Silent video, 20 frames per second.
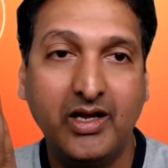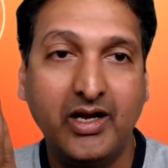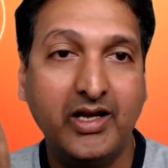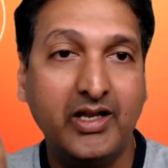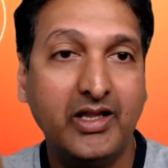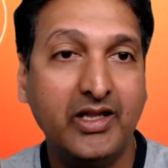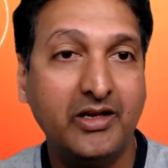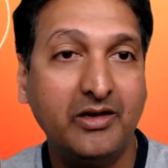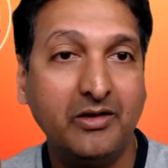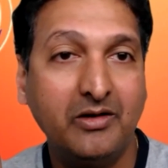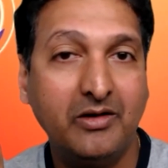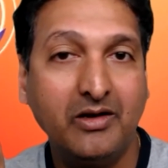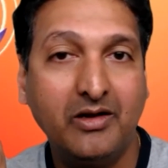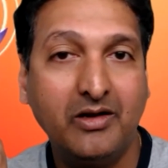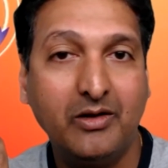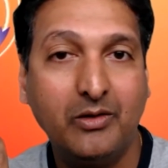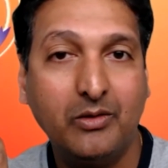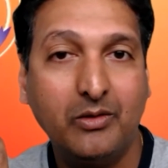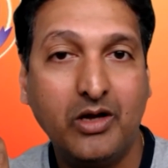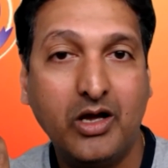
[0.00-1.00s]
And then,
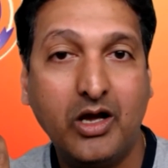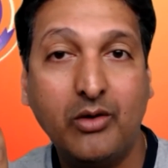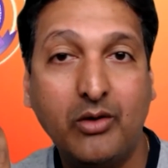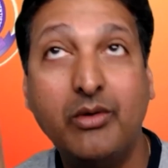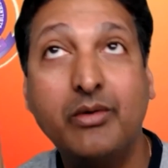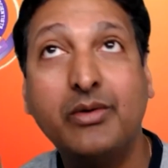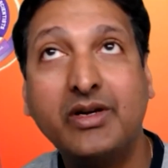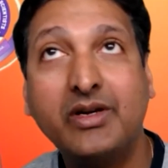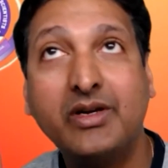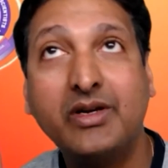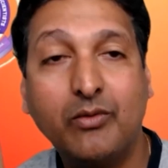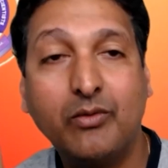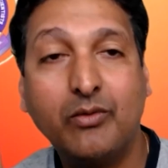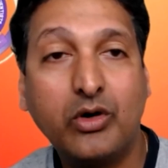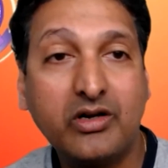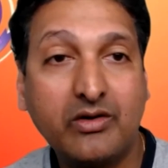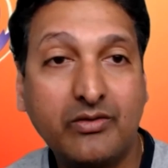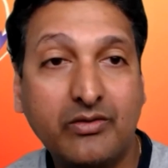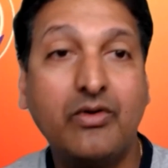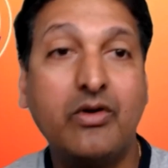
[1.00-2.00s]
however the
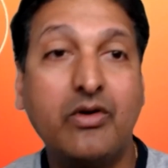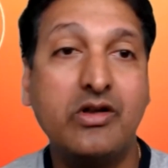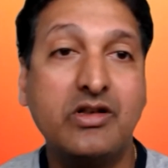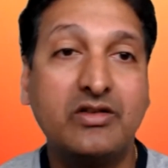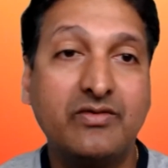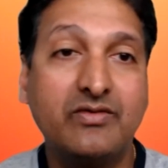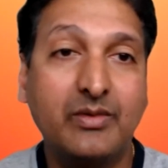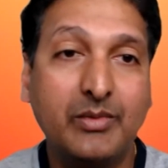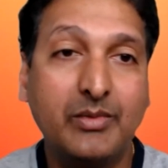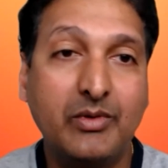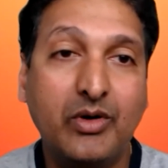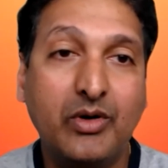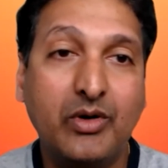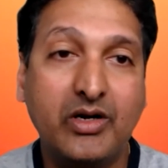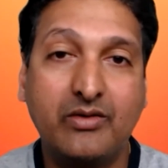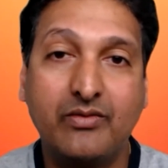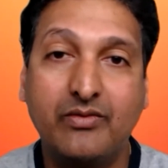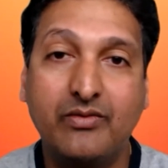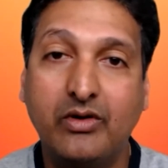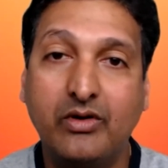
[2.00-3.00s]
water falls from the
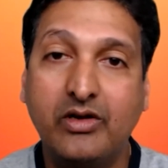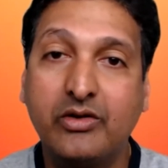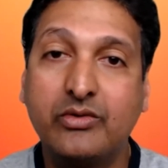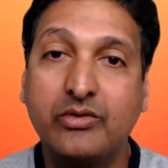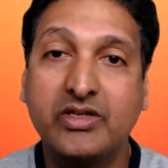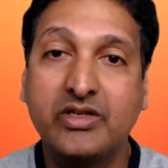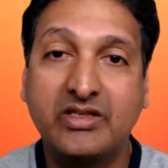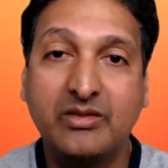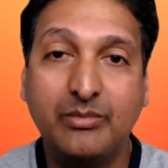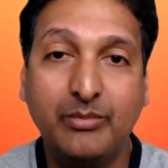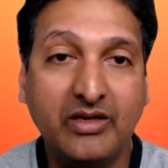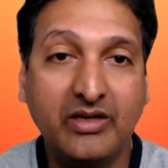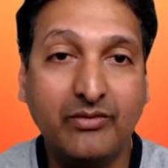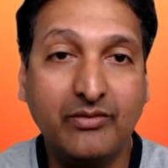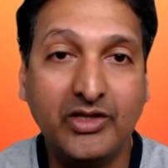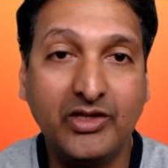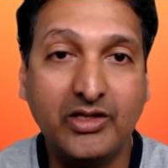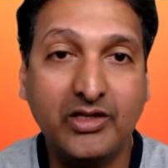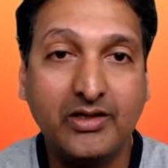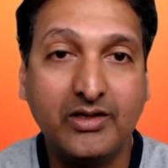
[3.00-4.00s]
waterfall, you just
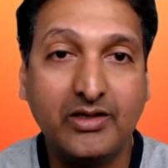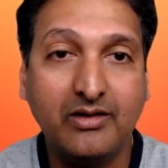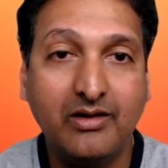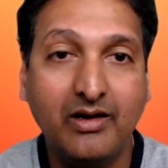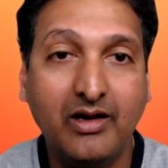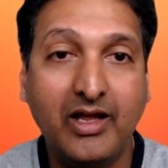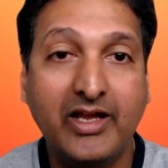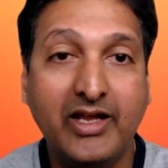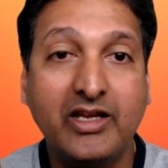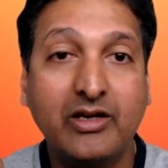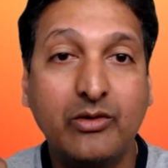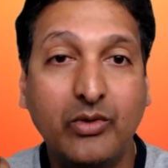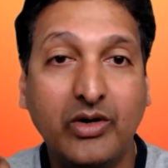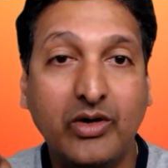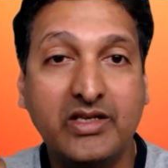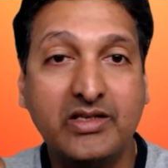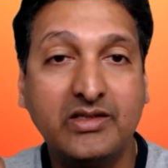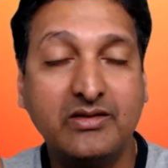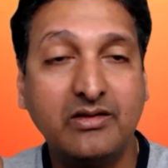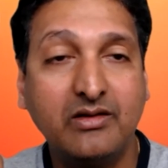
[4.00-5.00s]
be with it.
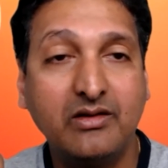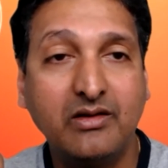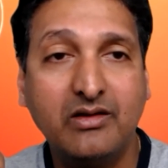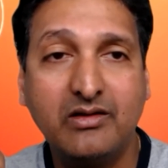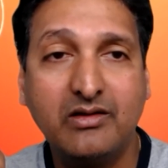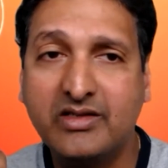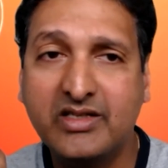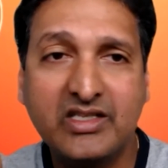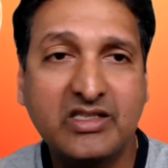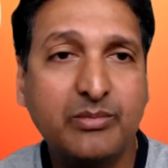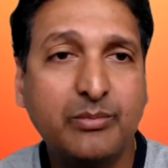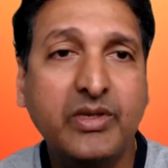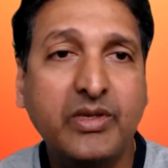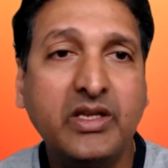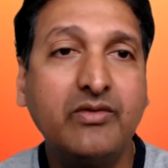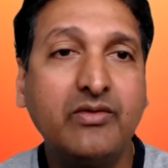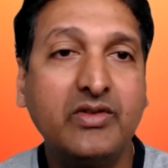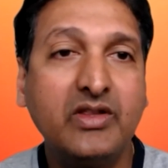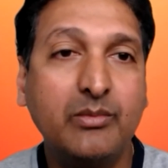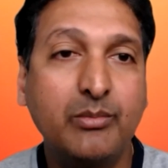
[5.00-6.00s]
Likewise, just
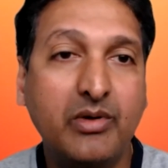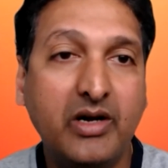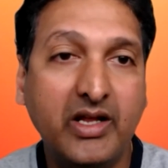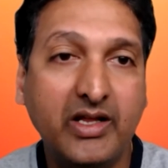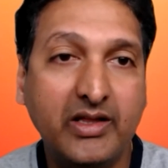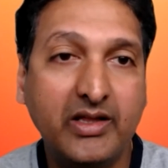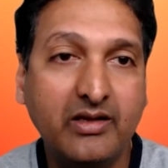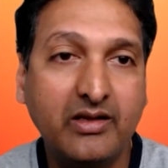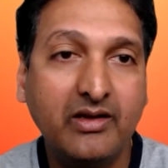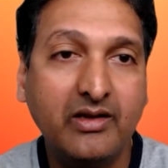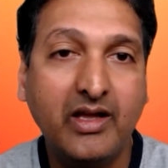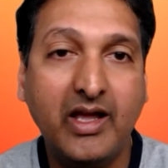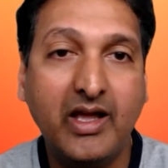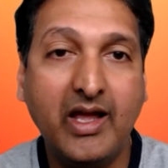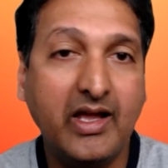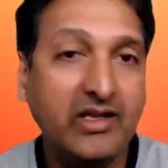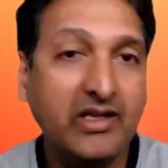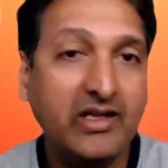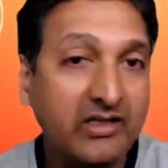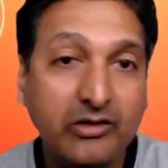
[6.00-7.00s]
be with the breath
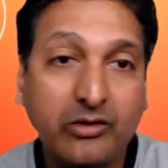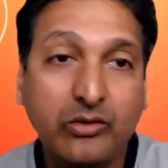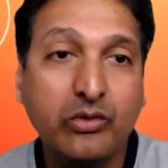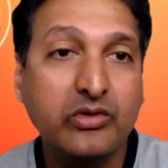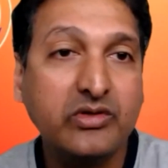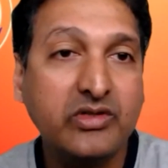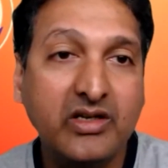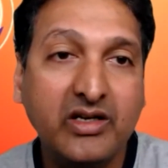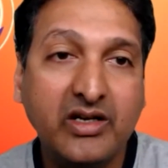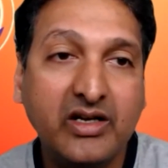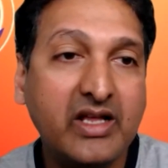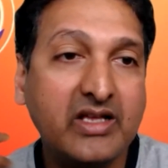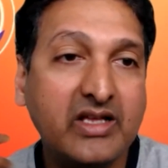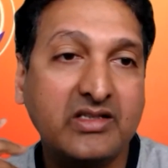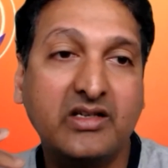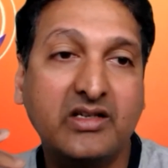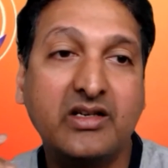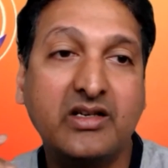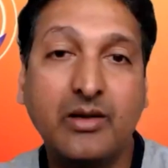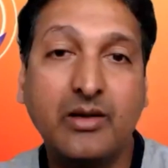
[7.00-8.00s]
as it goes in and
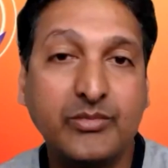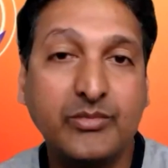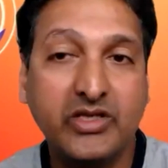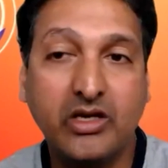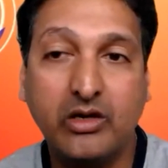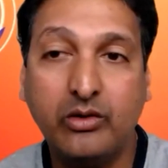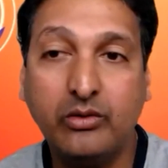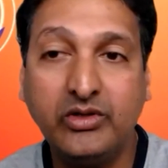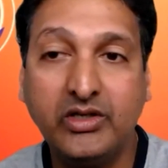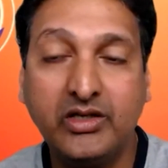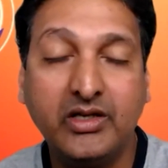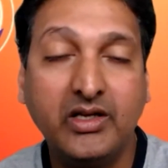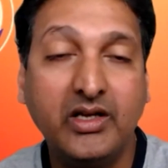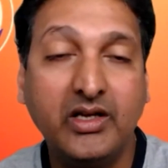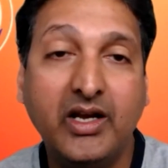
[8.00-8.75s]
as it comes out.